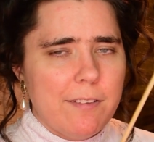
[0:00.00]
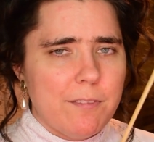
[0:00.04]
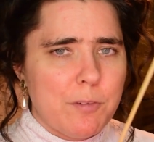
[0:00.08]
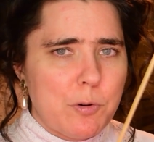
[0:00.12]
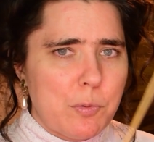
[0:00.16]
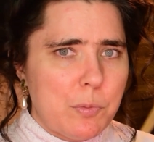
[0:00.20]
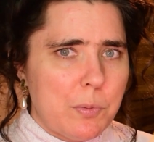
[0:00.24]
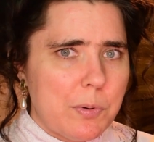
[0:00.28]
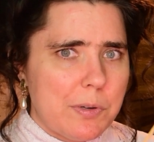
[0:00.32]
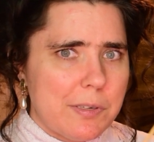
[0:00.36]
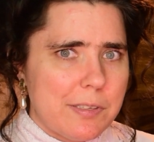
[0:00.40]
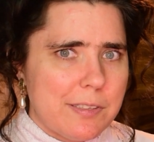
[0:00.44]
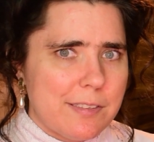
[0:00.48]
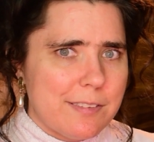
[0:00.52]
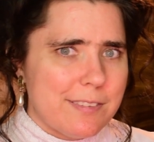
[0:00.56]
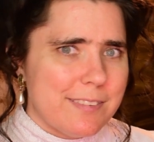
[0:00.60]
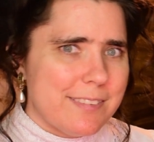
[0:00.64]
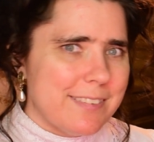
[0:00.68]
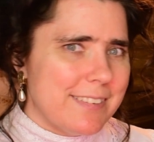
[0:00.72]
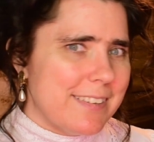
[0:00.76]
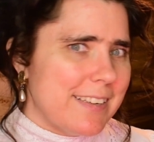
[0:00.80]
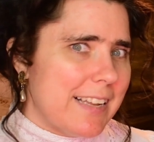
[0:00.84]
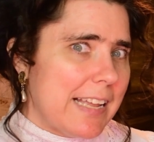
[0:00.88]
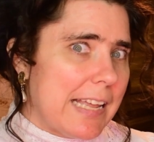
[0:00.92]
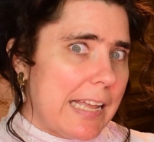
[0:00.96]
Everyone
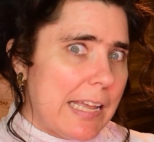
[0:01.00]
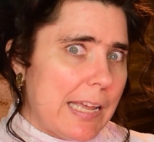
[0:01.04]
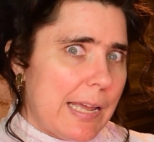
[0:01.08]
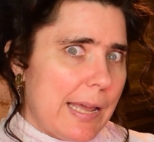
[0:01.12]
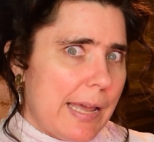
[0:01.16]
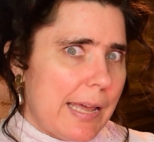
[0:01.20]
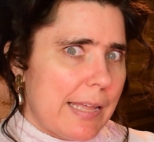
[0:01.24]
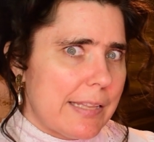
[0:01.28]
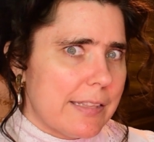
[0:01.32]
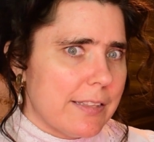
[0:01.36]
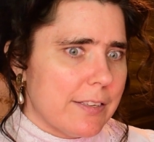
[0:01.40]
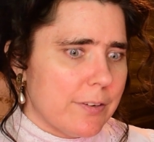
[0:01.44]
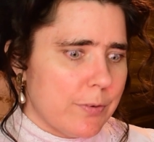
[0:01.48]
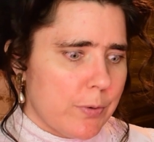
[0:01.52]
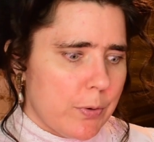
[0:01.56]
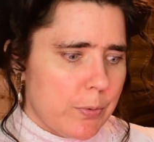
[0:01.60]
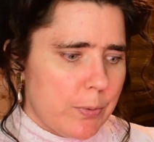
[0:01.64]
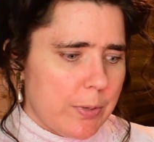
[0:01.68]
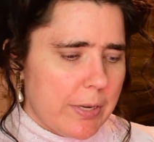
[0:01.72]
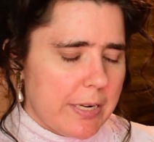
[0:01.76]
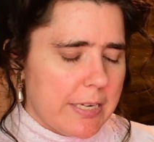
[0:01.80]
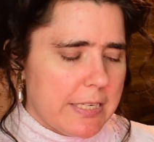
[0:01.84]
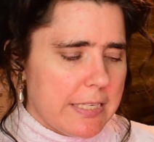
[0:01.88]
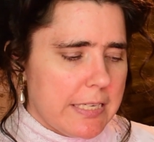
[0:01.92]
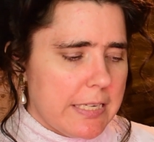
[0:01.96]
had their
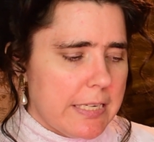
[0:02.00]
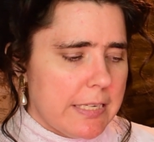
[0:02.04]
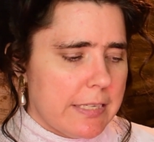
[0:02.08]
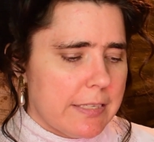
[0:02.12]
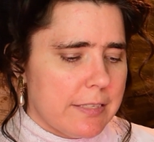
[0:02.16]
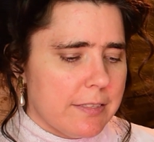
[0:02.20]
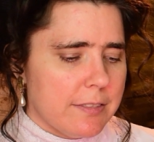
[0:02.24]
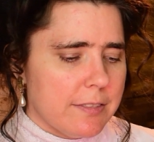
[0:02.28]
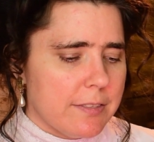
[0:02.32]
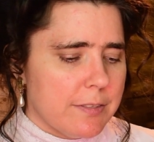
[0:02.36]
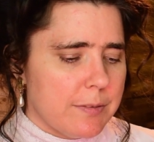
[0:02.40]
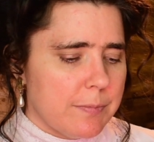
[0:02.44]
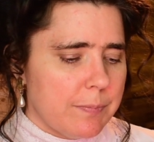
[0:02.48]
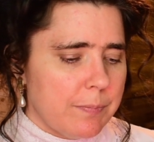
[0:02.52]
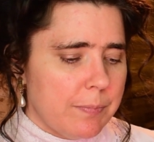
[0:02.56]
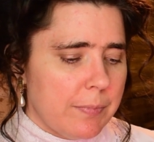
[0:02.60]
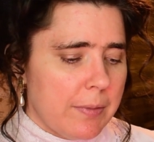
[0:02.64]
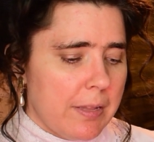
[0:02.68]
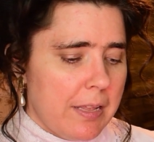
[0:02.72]
own ideas.